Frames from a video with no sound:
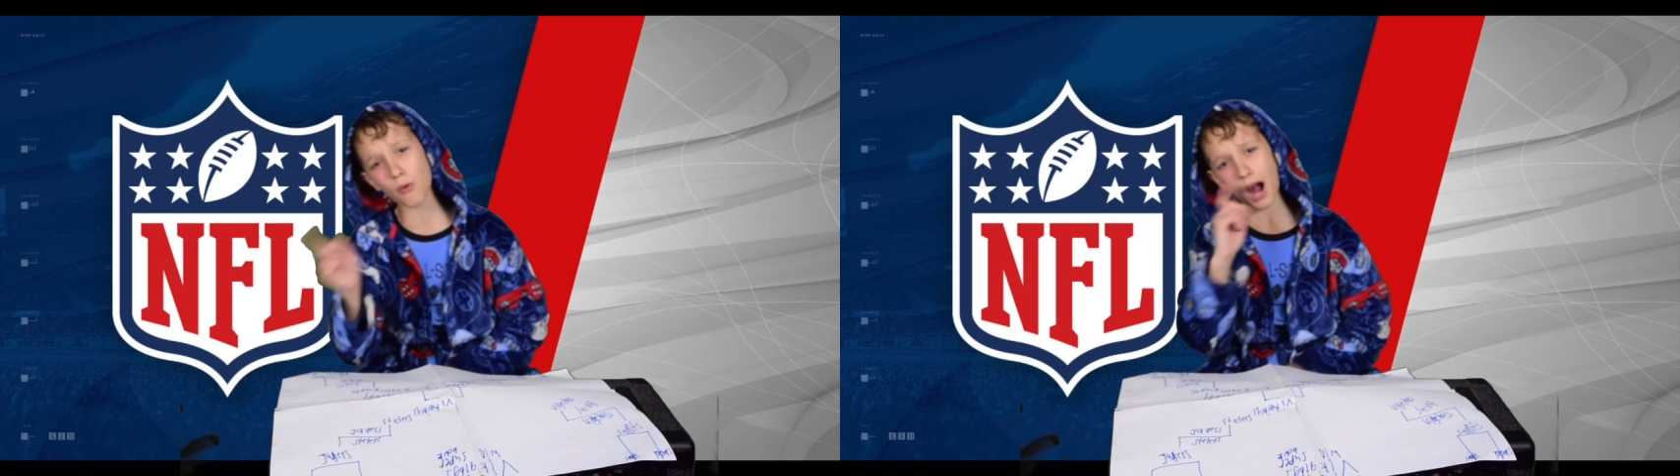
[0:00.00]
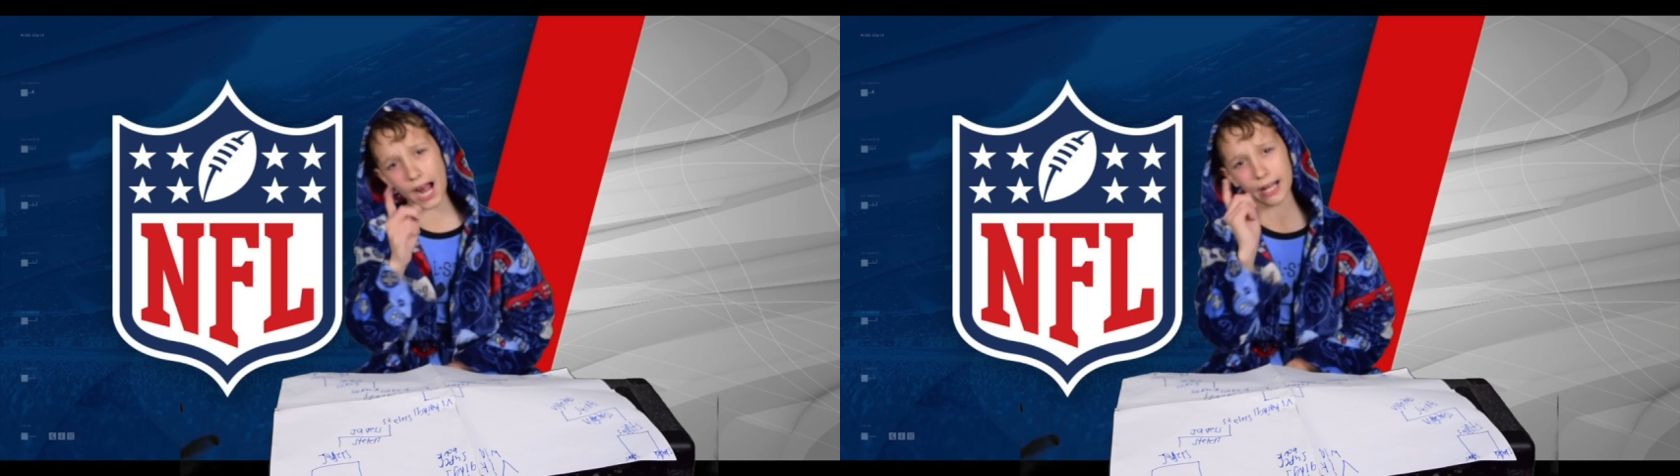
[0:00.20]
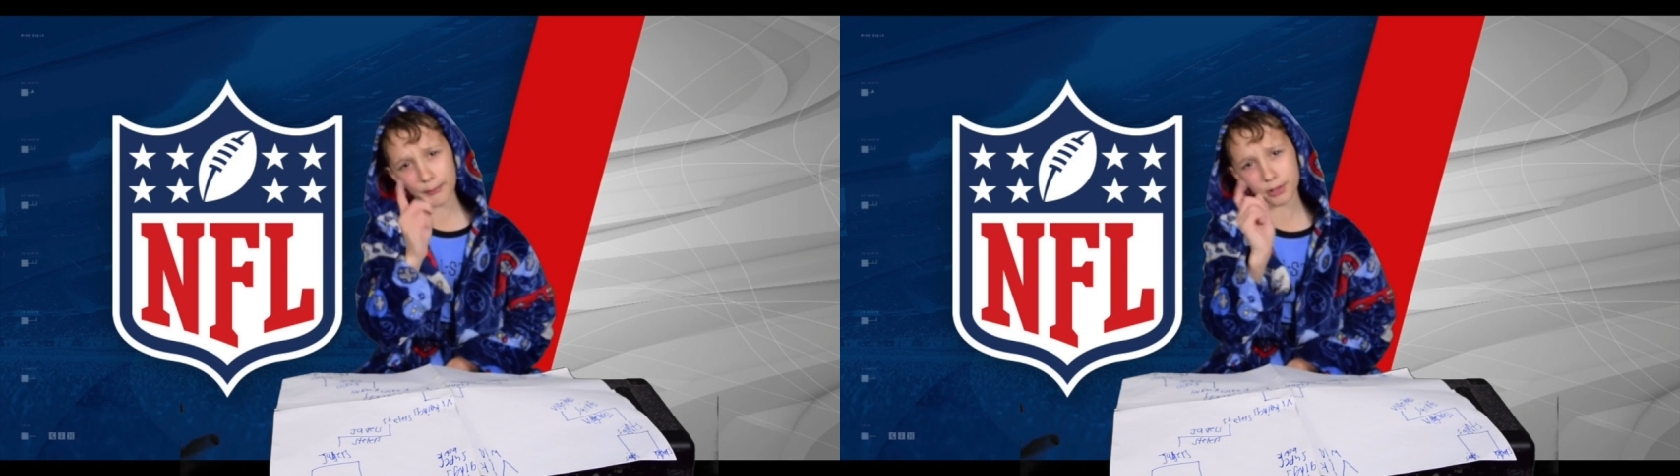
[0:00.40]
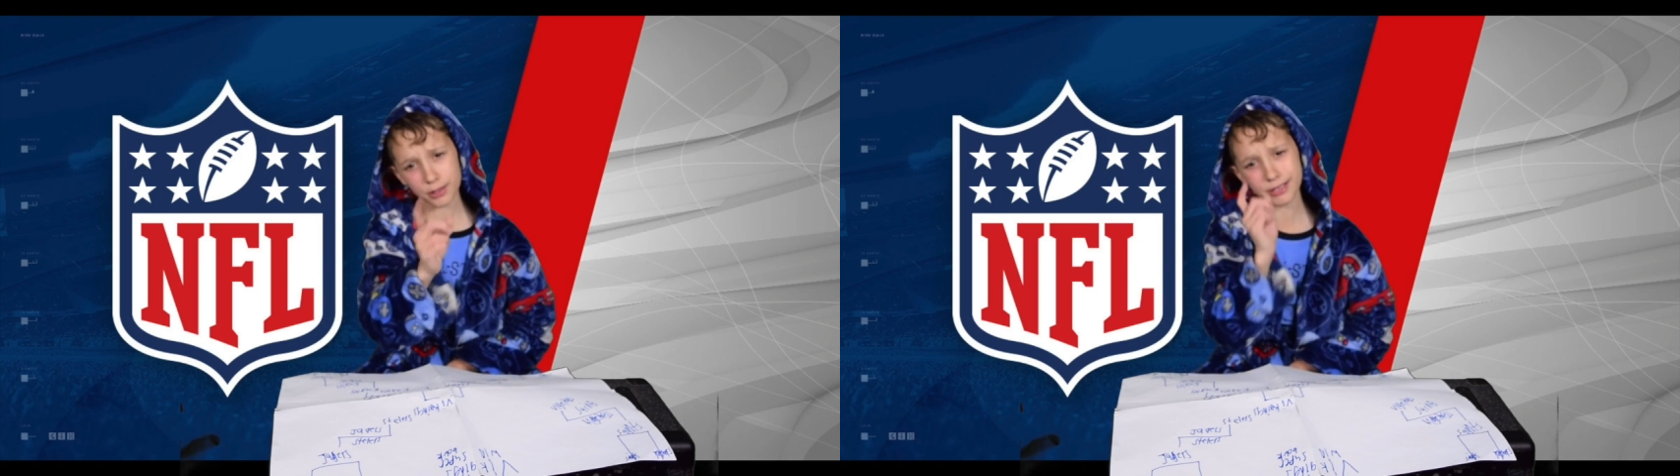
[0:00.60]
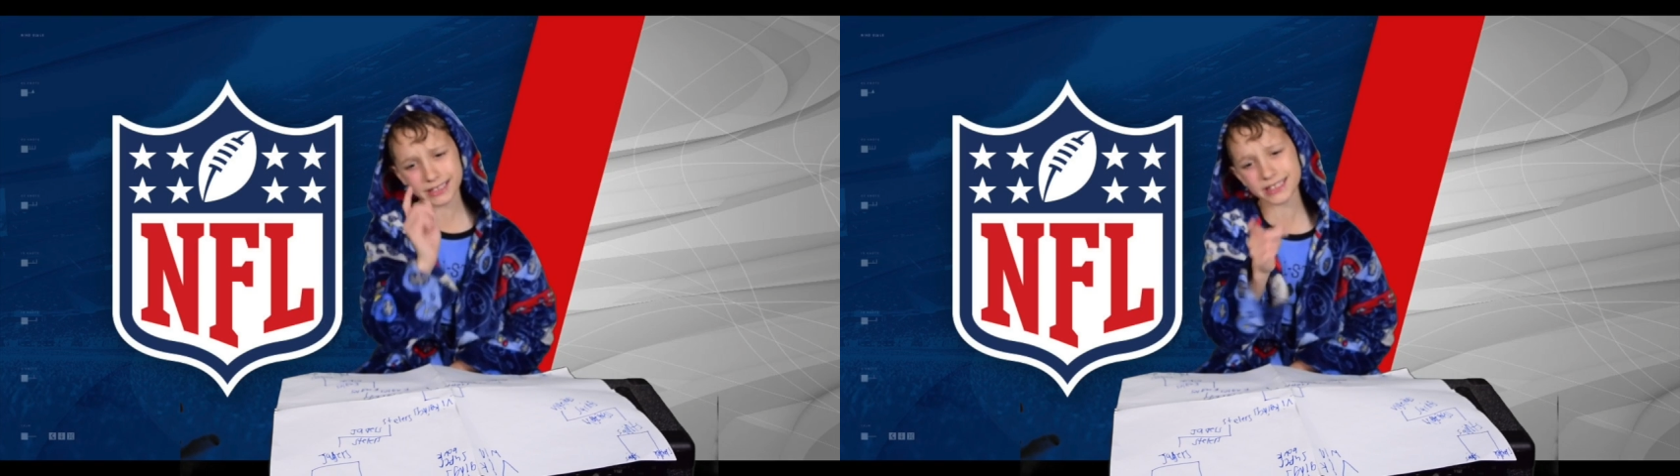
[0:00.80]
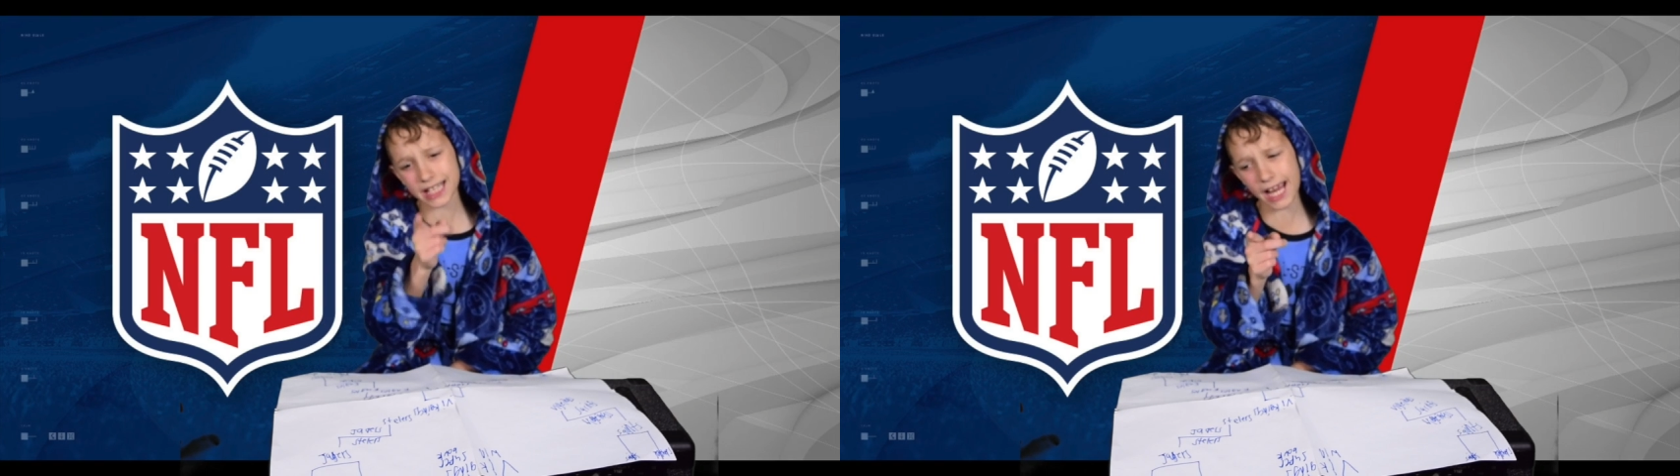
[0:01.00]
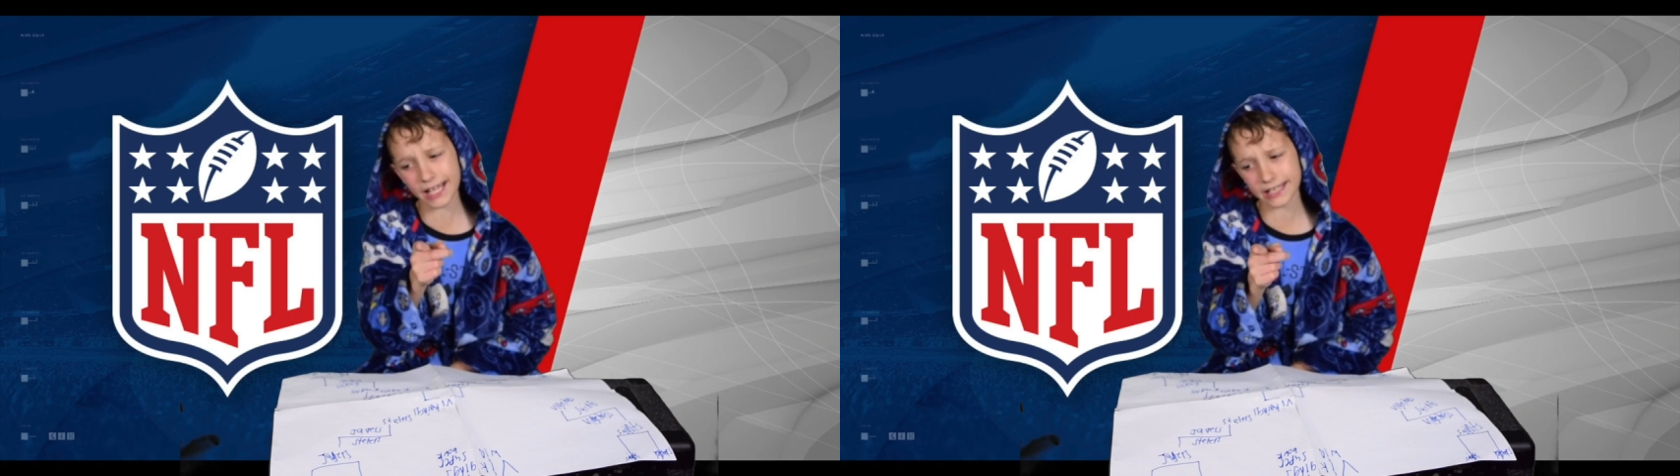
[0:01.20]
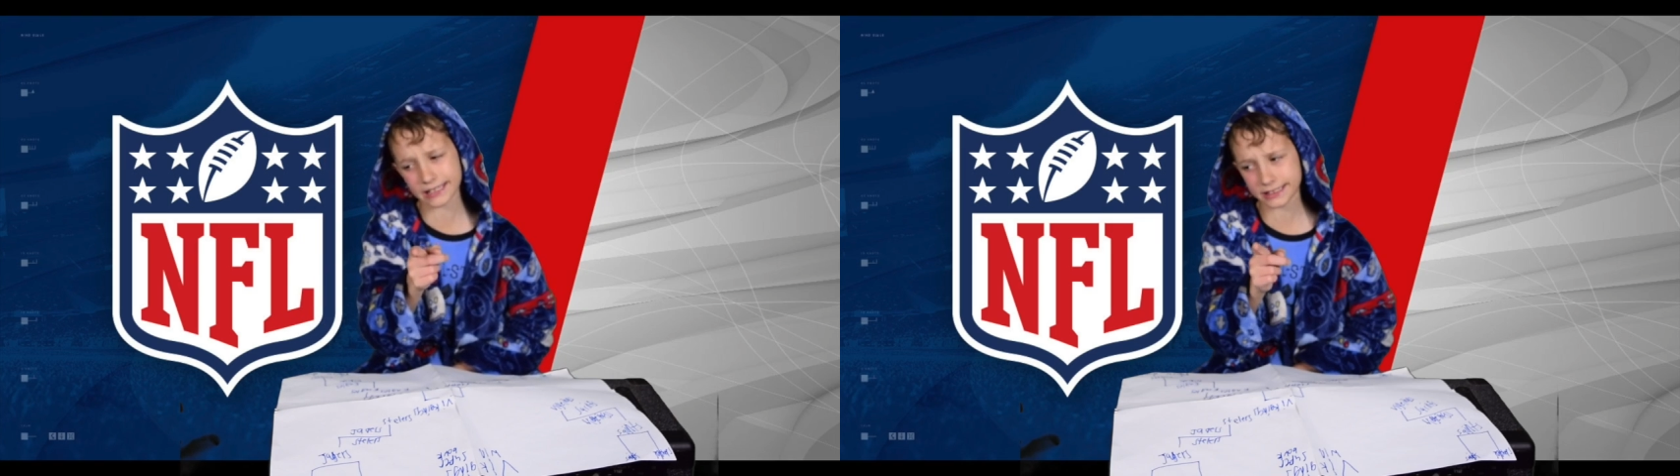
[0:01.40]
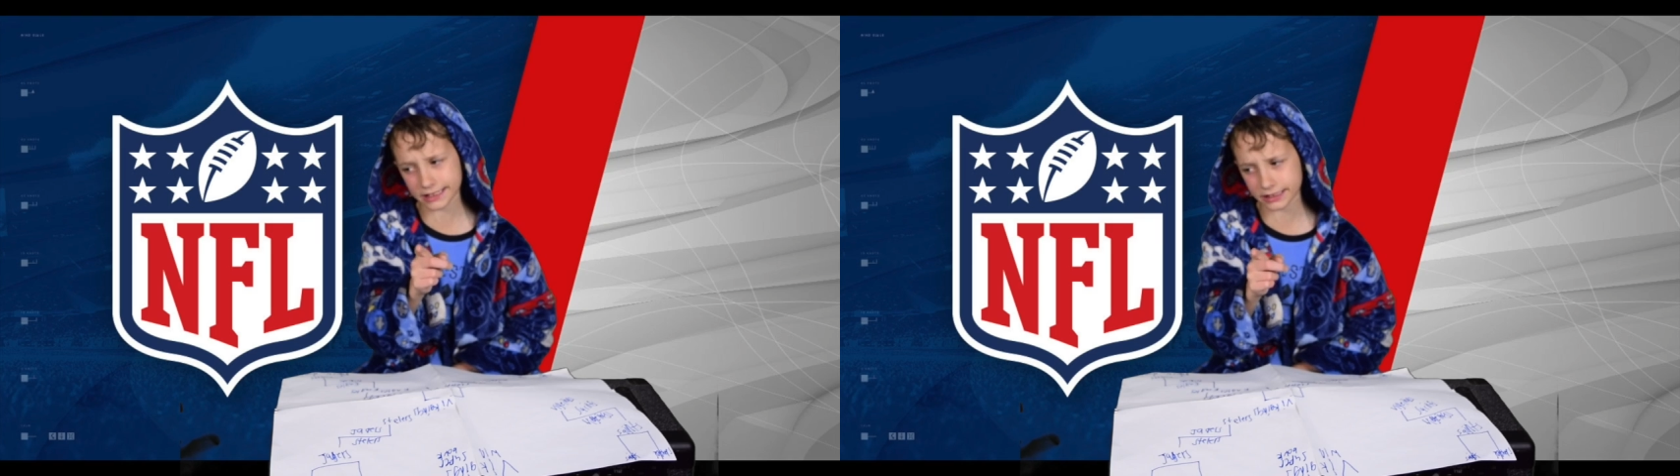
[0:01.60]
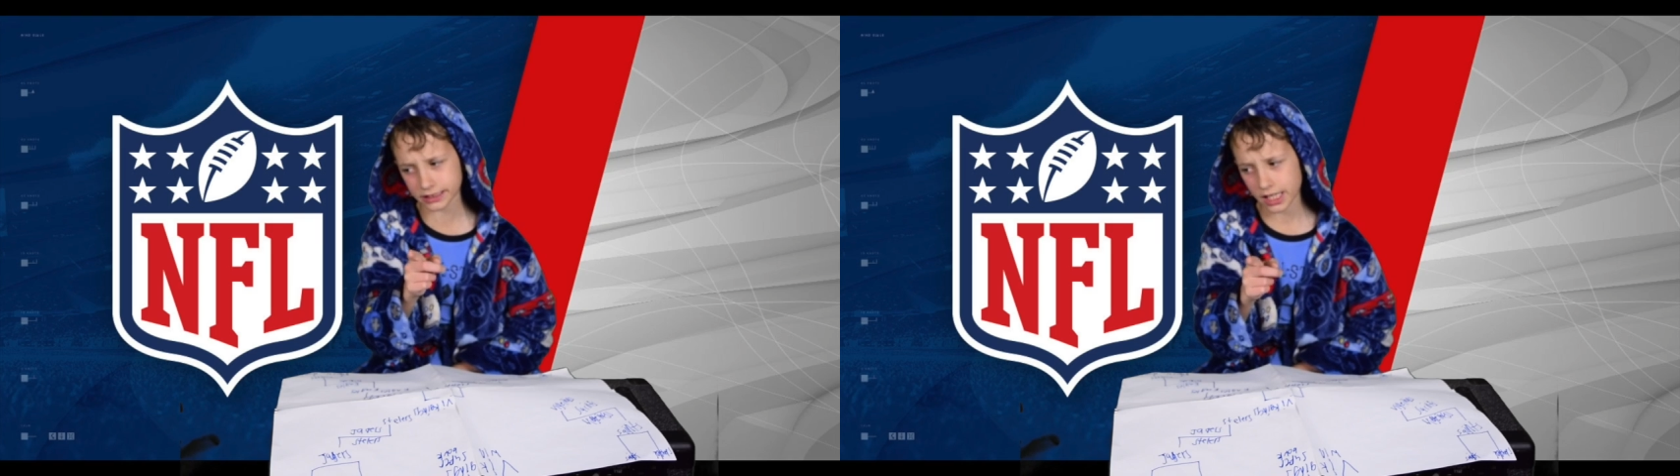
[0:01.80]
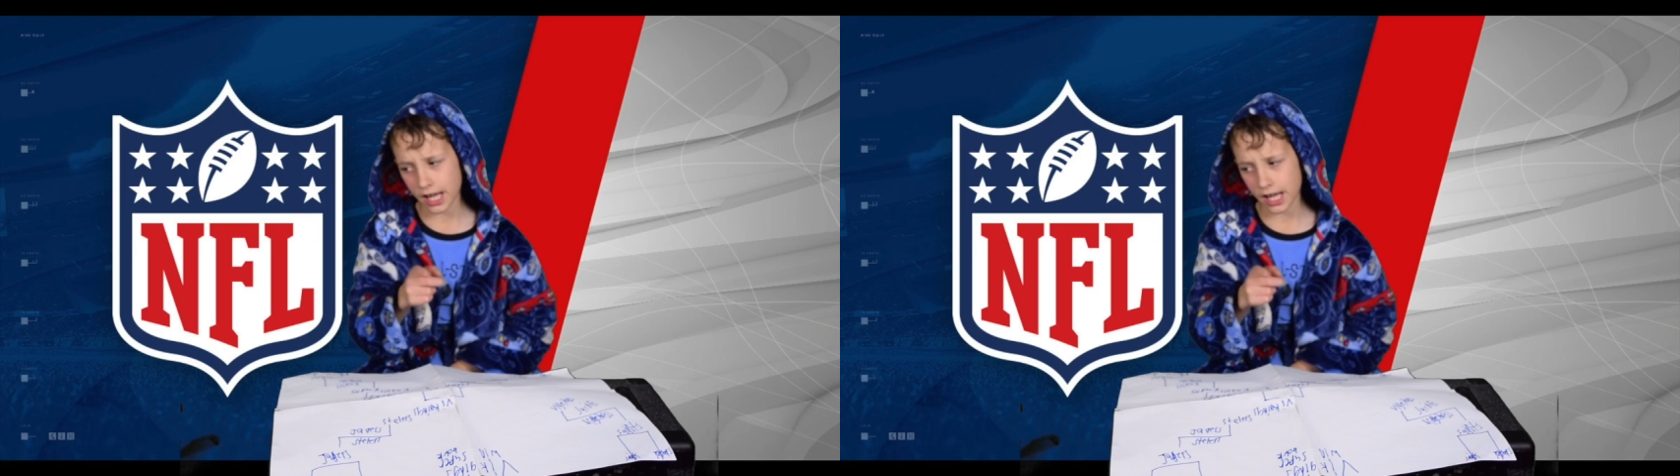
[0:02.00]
why I'm going to be saying this is